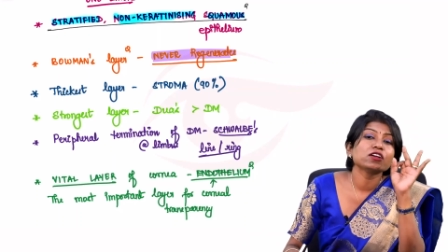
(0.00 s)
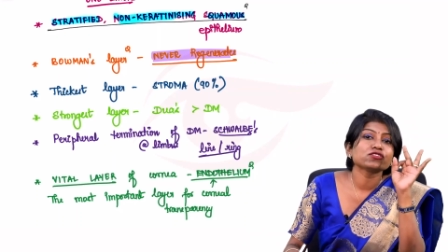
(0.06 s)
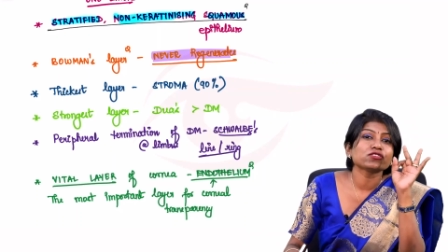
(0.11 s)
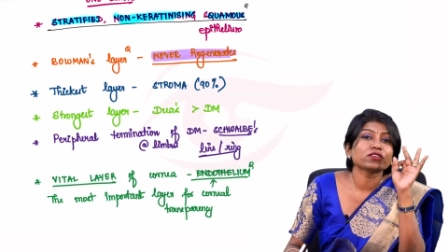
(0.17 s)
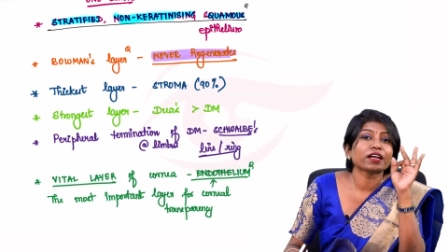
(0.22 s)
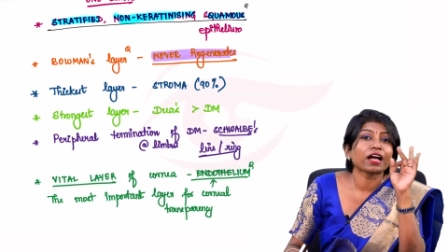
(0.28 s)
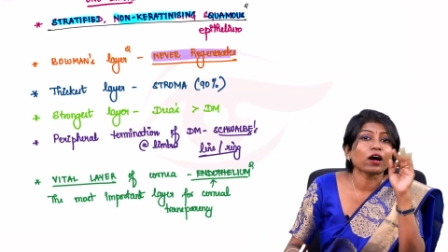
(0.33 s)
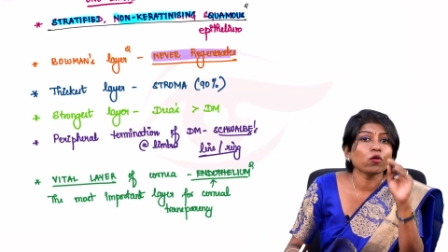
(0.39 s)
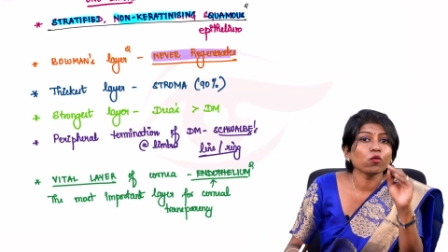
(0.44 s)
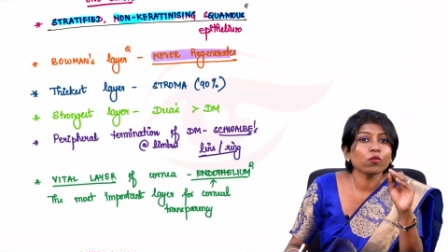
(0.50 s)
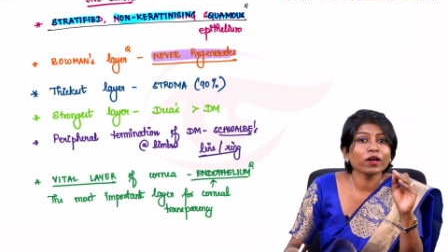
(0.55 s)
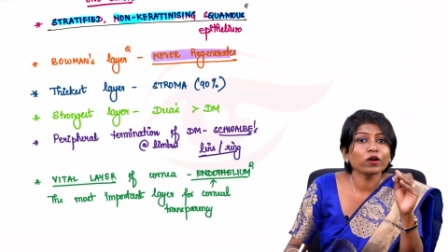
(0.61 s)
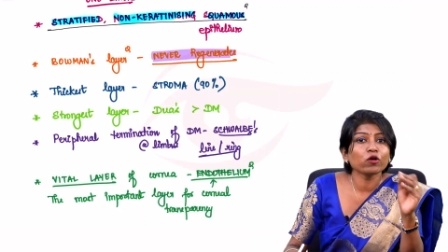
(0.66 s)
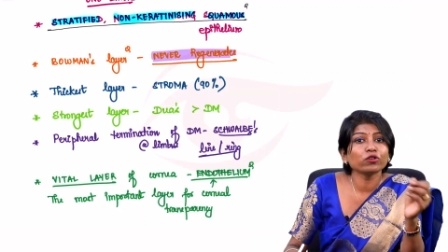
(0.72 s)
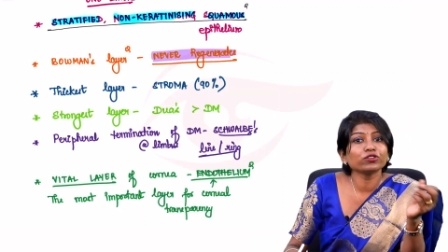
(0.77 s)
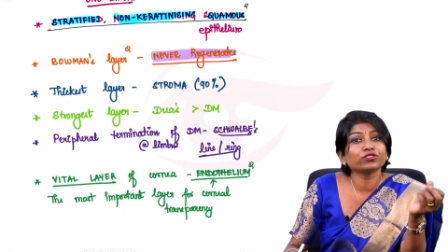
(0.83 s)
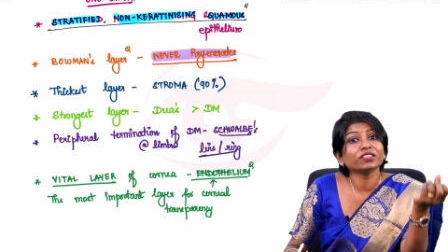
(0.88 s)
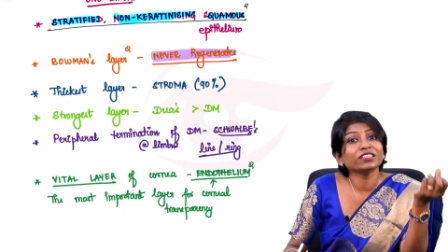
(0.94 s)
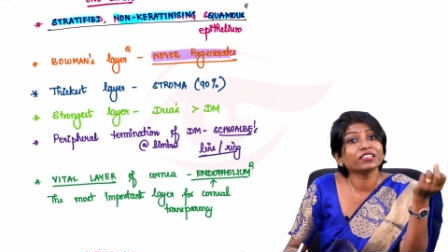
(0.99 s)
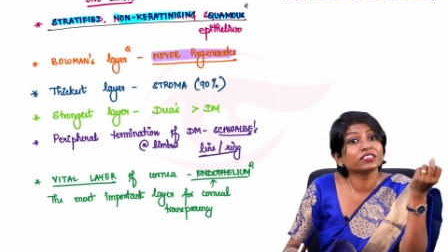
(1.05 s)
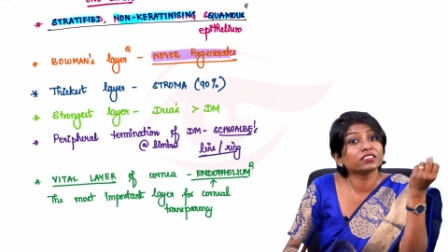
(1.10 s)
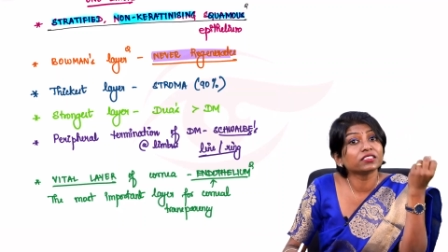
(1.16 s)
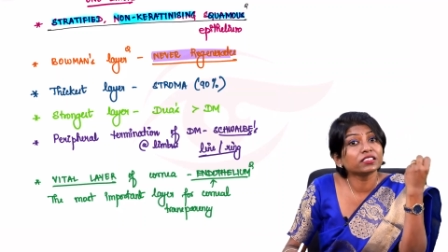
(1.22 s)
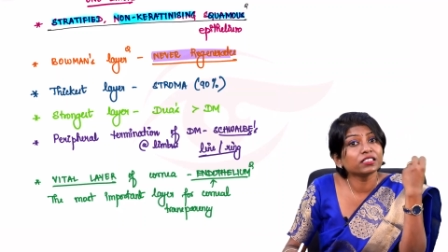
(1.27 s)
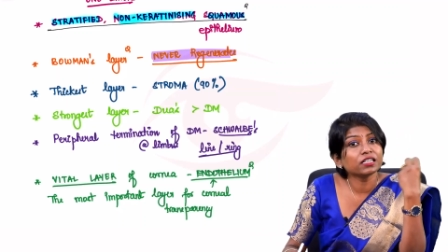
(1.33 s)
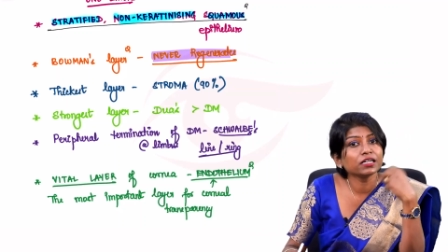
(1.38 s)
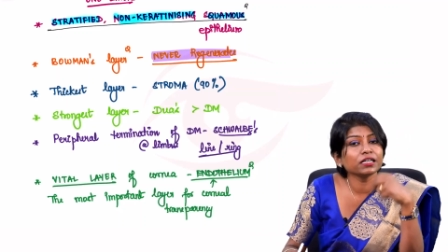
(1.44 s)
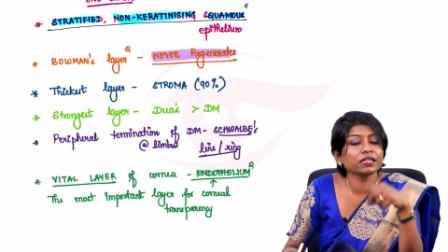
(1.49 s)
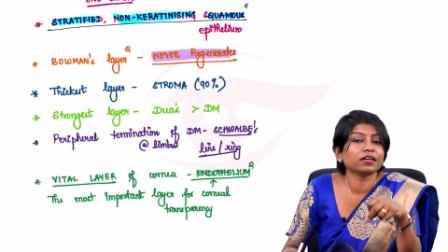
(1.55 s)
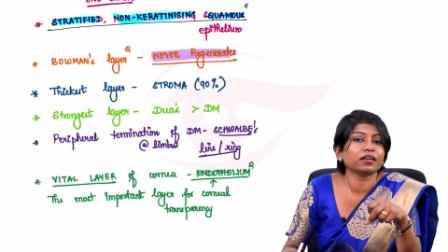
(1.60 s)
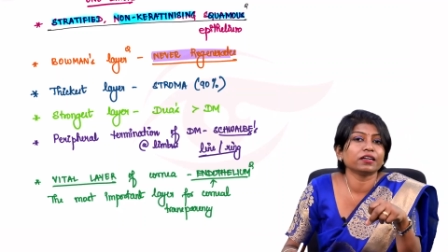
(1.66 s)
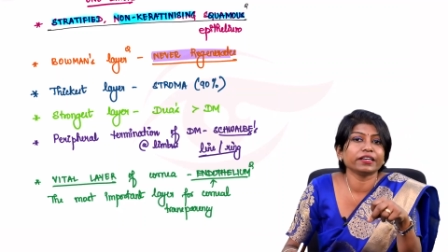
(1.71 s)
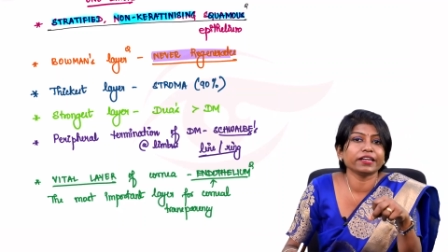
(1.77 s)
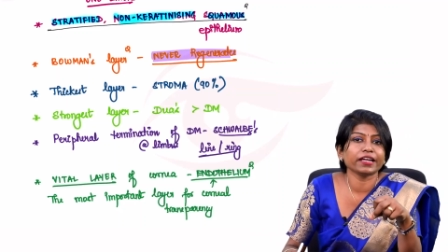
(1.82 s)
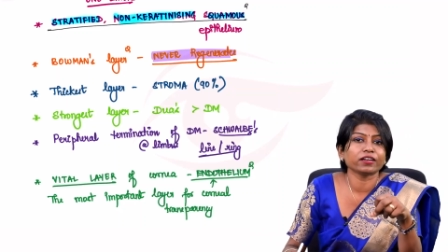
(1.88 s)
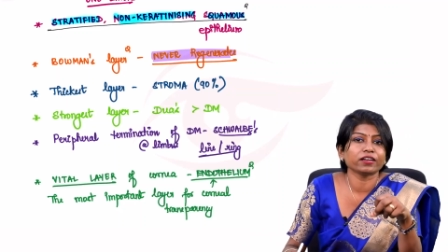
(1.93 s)
So now we go to the third
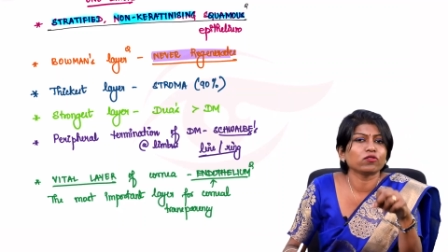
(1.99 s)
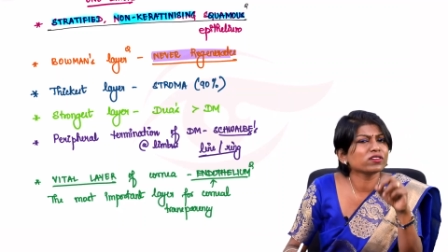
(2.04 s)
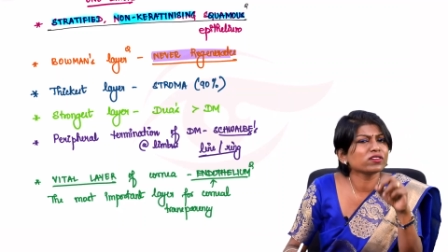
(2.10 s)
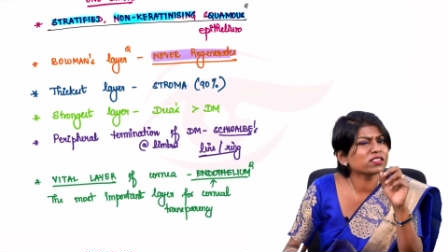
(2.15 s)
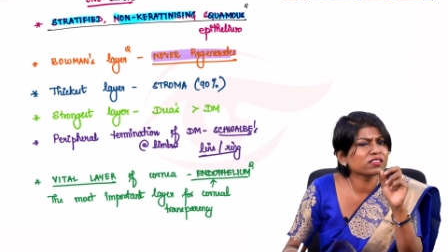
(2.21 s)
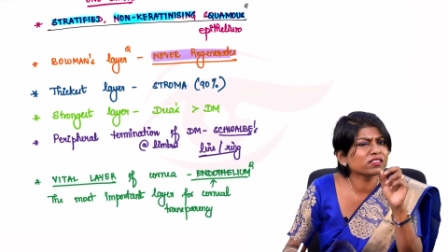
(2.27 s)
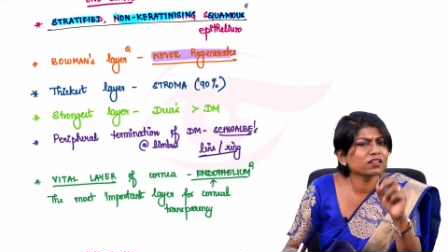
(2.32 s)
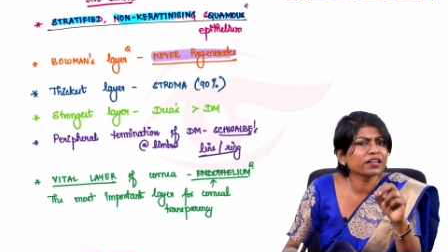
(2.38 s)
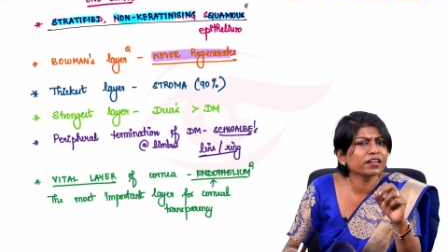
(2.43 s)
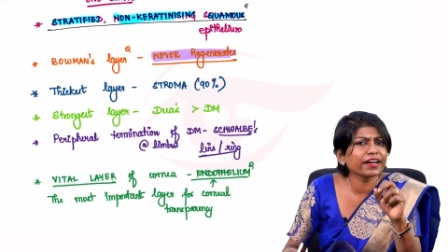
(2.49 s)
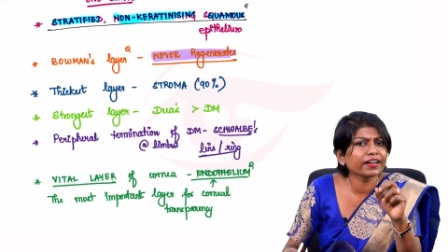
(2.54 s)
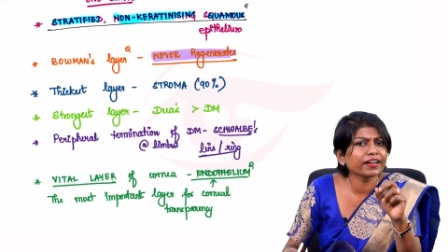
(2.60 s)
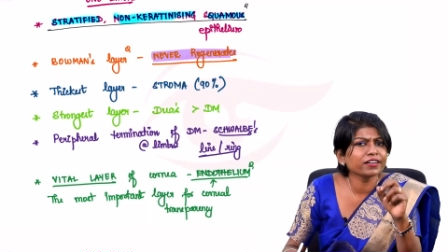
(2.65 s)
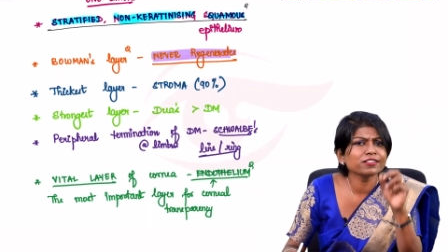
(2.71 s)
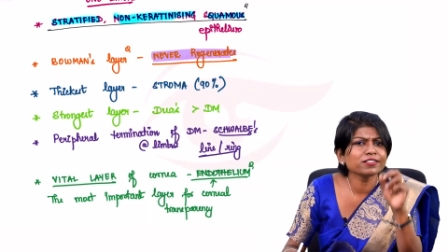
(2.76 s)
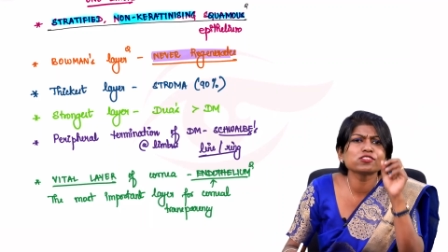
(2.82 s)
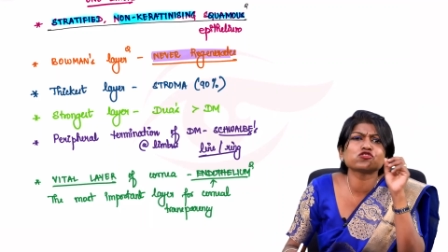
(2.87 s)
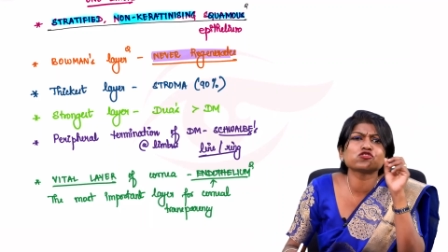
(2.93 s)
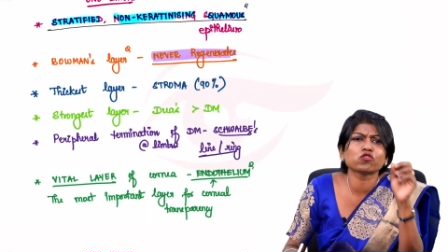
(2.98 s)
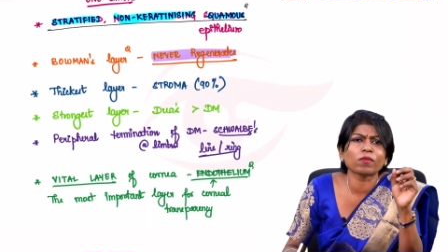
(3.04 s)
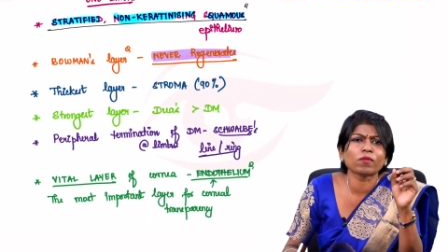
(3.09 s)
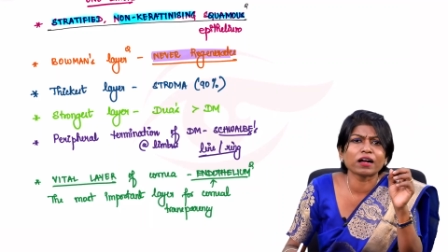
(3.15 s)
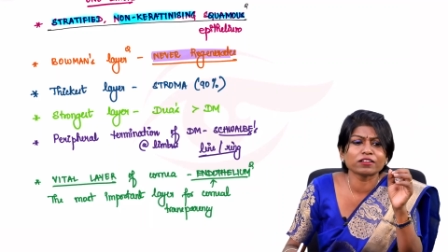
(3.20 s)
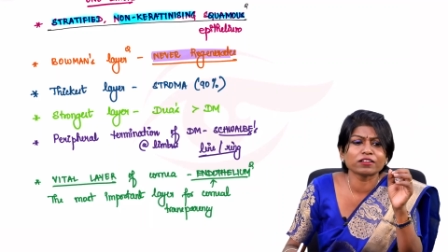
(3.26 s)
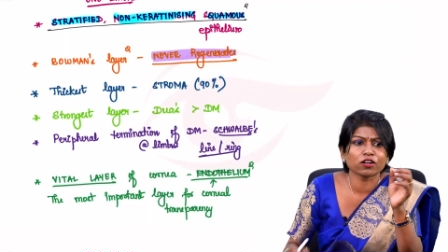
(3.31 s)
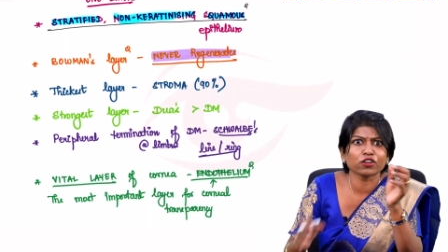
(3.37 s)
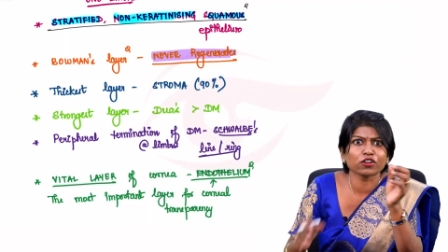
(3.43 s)
layer. What is the third layer? Stroma.